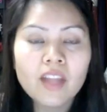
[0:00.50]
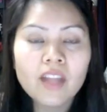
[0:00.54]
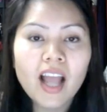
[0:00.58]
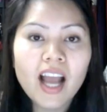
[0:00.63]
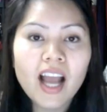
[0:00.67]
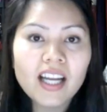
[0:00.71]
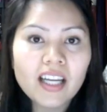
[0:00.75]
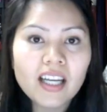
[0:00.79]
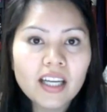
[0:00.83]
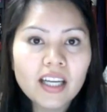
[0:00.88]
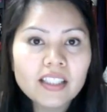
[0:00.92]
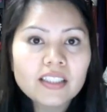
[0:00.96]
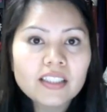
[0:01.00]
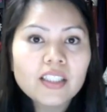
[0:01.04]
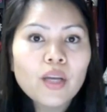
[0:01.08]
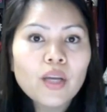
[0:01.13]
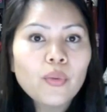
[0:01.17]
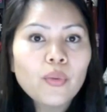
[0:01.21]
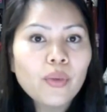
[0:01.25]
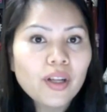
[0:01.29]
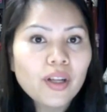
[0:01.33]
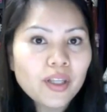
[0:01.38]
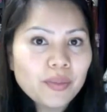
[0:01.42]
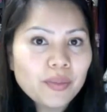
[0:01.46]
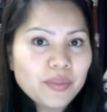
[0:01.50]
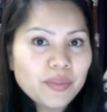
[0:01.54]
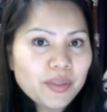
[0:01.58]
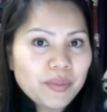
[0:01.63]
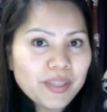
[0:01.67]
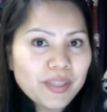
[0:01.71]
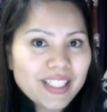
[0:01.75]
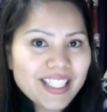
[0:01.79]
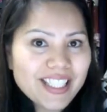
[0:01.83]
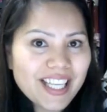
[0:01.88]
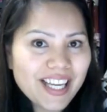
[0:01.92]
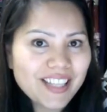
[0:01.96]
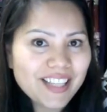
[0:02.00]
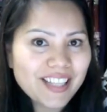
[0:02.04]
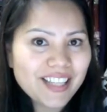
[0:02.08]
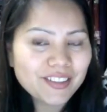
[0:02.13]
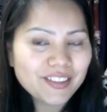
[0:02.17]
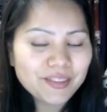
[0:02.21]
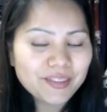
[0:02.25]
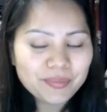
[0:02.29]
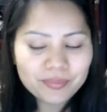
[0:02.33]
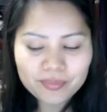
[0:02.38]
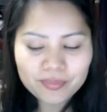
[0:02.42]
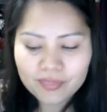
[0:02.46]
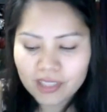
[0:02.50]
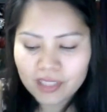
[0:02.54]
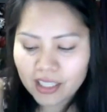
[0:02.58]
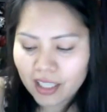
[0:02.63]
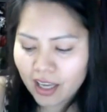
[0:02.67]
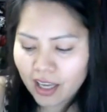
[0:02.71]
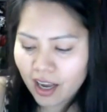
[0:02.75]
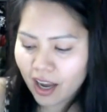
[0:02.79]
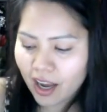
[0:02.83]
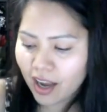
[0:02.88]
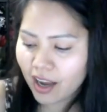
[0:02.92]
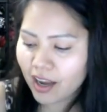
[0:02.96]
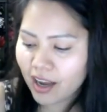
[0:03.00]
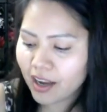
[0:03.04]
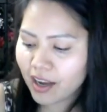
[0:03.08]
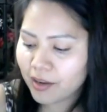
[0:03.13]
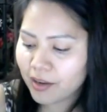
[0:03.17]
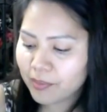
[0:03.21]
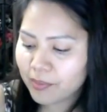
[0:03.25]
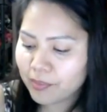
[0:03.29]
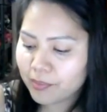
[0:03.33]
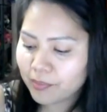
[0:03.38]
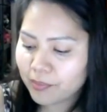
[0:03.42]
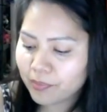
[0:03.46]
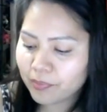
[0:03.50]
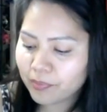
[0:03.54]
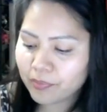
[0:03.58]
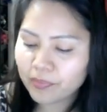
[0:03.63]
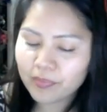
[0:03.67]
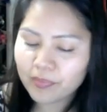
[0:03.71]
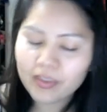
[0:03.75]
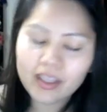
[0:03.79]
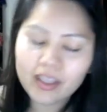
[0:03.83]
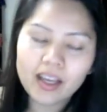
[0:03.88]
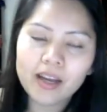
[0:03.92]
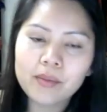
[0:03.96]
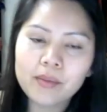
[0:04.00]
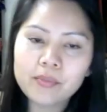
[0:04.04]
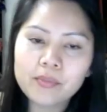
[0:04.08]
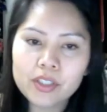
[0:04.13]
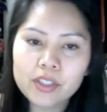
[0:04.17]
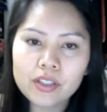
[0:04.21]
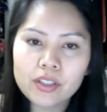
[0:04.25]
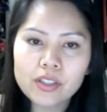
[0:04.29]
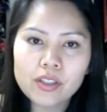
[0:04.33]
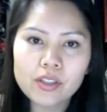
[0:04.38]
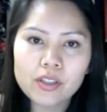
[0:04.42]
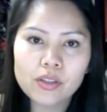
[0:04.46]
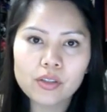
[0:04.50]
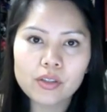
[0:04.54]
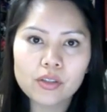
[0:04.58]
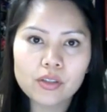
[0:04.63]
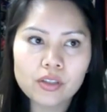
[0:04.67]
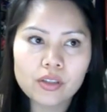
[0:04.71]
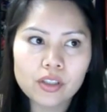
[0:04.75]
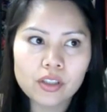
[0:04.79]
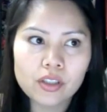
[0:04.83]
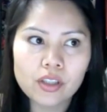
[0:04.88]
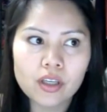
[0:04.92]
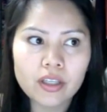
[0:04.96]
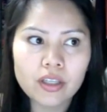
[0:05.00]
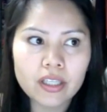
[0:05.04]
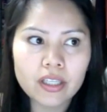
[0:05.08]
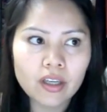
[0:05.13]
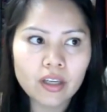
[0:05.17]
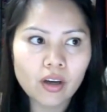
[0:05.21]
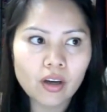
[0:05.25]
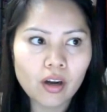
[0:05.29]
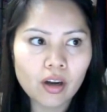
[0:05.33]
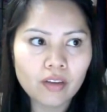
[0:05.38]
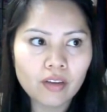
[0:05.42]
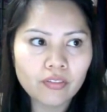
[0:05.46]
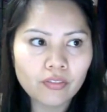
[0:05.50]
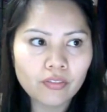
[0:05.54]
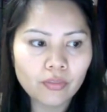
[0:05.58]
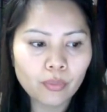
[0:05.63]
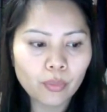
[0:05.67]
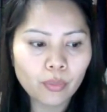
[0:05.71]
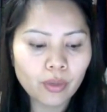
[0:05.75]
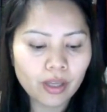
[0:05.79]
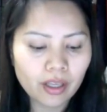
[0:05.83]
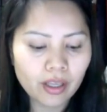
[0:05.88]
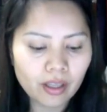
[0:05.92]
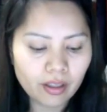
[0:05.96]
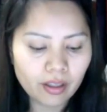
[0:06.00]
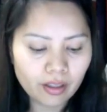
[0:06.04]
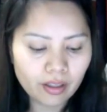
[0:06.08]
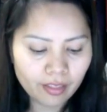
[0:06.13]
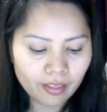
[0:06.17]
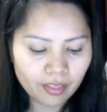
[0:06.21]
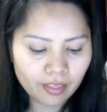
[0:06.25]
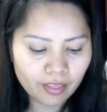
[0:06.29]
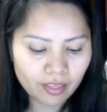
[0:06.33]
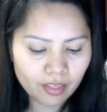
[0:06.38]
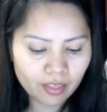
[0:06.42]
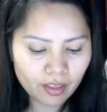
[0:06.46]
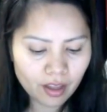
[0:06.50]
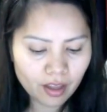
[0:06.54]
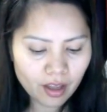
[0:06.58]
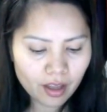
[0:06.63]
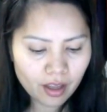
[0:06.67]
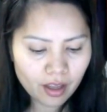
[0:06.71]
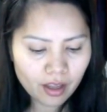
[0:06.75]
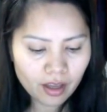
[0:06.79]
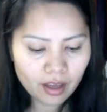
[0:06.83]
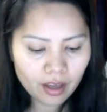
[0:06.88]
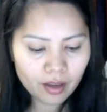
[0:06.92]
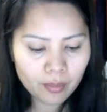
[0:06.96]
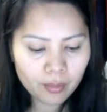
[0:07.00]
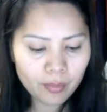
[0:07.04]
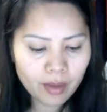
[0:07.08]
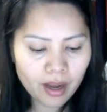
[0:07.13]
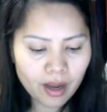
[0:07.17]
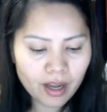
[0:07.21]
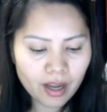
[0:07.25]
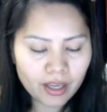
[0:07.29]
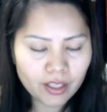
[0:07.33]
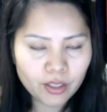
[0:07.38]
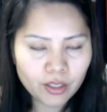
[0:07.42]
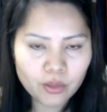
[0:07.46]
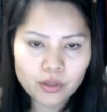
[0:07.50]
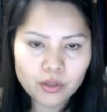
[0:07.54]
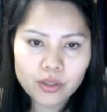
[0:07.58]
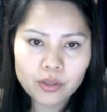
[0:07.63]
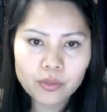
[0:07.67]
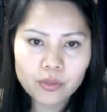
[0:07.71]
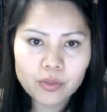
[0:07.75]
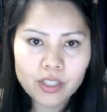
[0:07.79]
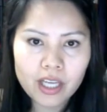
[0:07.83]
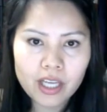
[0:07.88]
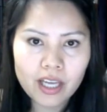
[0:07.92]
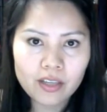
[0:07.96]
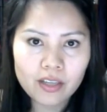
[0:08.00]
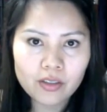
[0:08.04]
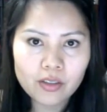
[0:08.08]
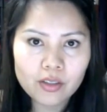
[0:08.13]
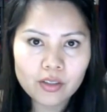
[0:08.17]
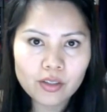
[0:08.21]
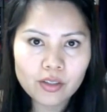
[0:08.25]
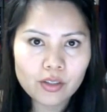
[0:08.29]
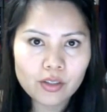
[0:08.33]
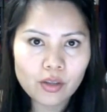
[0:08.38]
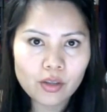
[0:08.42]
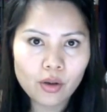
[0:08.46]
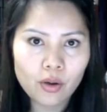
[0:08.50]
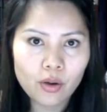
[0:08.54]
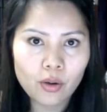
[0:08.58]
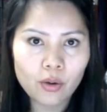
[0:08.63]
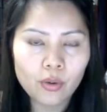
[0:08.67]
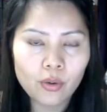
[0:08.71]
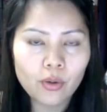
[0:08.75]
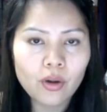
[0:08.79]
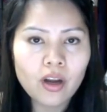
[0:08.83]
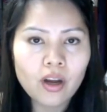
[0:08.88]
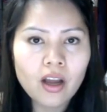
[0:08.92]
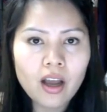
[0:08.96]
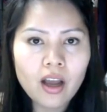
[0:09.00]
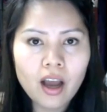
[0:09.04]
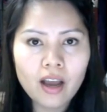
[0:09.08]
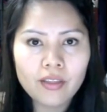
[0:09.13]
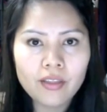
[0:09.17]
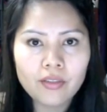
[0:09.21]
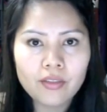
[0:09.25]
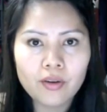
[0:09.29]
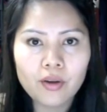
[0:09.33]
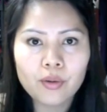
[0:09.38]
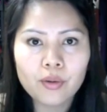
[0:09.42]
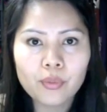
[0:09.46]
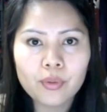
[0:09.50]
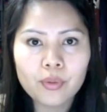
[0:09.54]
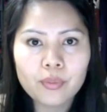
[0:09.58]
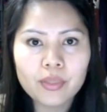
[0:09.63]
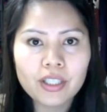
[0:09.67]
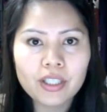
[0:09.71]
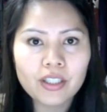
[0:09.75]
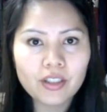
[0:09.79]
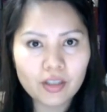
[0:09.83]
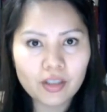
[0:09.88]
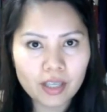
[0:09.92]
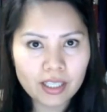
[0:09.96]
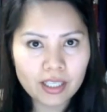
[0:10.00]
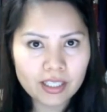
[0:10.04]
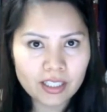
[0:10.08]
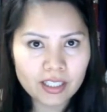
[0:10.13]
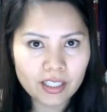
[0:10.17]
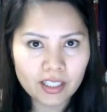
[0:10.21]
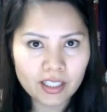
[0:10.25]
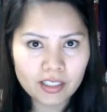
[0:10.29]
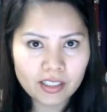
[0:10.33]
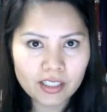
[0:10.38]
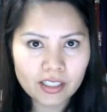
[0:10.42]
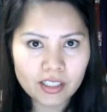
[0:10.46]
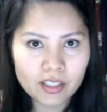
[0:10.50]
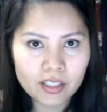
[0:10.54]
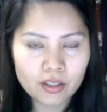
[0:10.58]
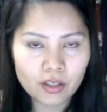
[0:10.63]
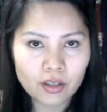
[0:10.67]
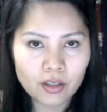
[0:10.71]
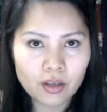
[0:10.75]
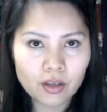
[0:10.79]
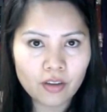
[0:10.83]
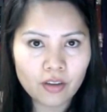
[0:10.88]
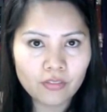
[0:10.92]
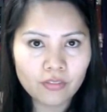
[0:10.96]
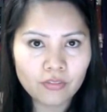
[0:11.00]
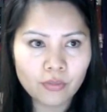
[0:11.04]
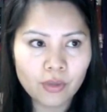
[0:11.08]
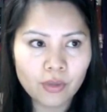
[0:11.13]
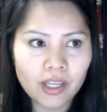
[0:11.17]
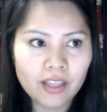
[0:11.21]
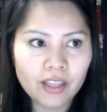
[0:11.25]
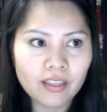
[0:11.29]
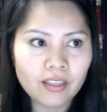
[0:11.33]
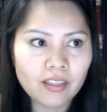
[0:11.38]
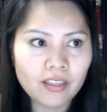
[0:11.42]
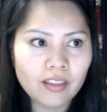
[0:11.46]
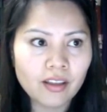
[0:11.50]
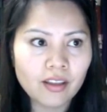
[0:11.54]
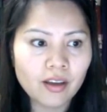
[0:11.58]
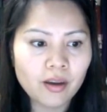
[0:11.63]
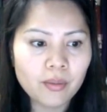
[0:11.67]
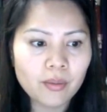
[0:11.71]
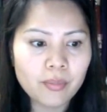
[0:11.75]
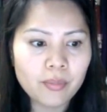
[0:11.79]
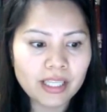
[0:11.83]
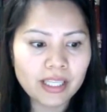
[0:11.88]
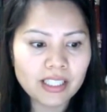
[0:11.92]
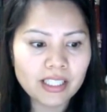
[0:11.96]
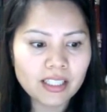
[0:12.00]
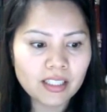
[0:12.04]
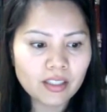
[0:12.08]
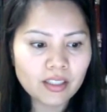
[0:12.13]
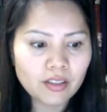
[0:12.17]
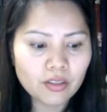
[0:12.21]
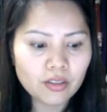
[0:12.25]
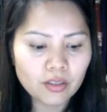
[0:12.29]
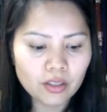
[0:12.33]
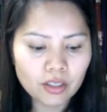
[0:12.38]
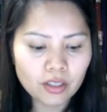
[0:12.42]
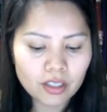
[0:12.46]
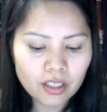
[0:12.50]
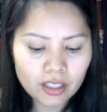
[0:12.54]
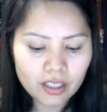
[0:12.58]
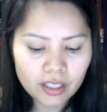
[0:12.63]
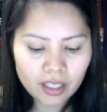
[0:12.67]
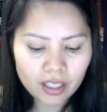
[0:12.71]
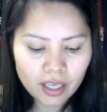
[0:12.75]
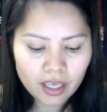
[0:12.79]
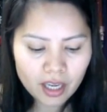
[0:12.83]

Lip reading: Hi guys, welcome to my channel. I'm just starting off with my YouTube channel, so I thought it would be a good idea to start off with a basic look,